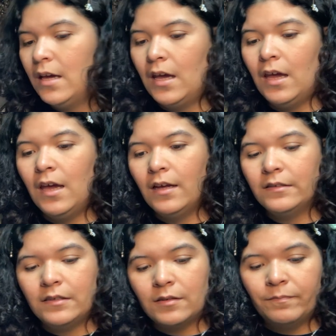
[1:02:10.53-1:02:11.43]

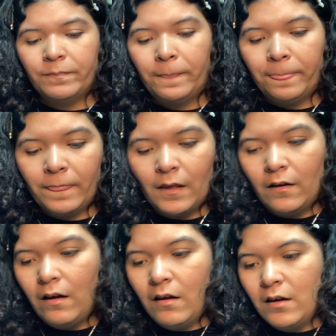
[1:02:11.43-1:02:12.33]
and
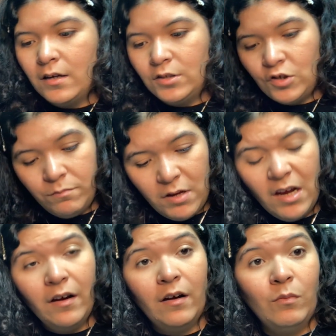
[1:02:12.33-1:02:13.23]

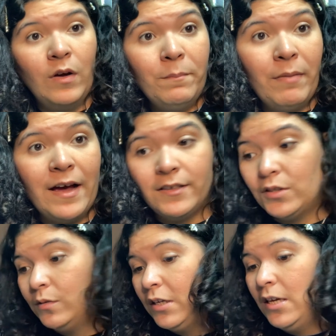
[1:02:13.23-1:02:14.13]
Jameer went back
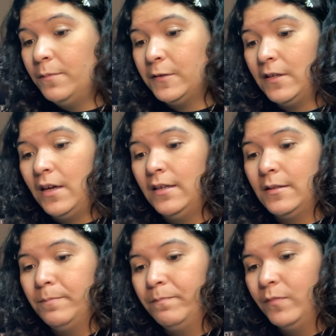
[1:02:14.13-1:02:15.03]
to
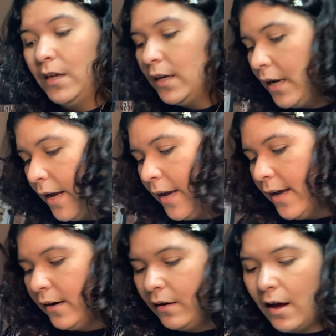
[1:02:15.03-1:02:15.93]
Keepsakes, and I
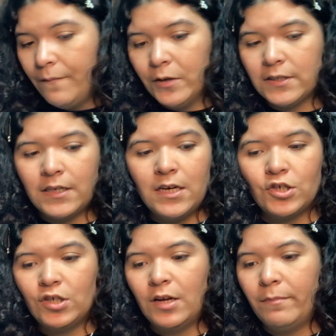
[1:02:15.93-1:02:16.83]
had a
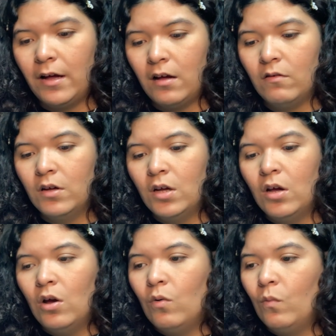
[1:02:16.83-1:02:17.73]
conversation about
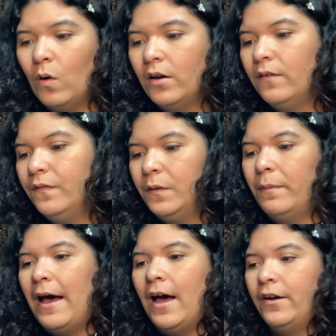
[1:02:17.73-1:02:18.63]
one of the
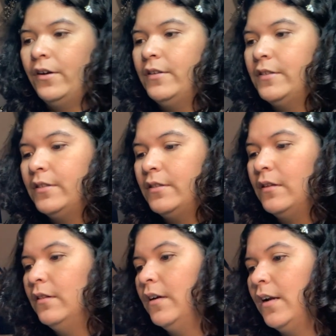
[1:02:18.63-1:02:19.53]
patterns
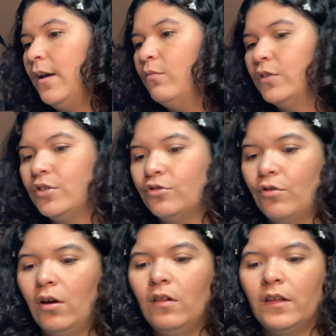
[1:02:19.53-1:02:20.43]
that I was
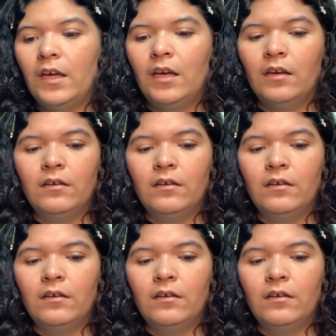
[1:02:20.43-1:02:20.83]
struggling